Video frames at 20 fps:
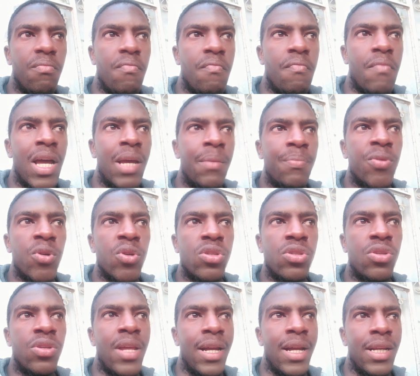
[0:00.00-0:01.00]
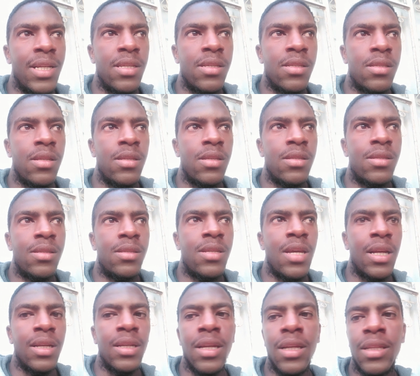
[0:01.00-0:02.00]
my approach to that is this
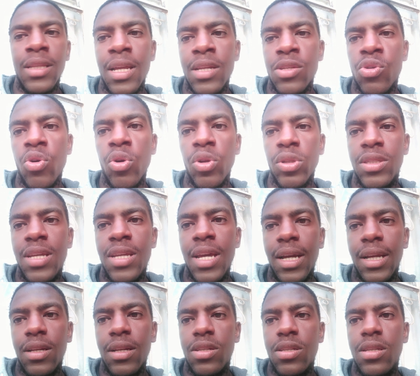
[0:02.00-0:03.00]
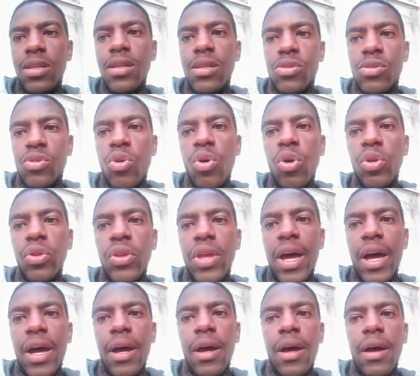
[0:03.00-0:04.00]
technique that is called
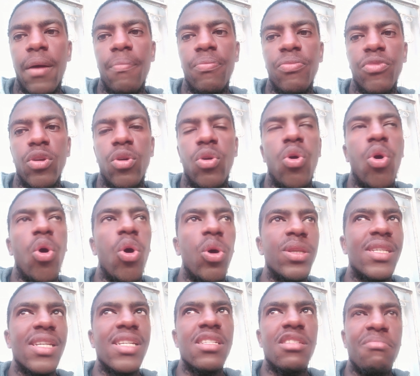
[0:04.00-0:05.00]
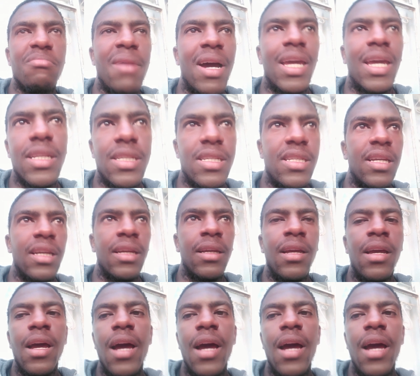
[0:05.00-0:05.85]
content marketing.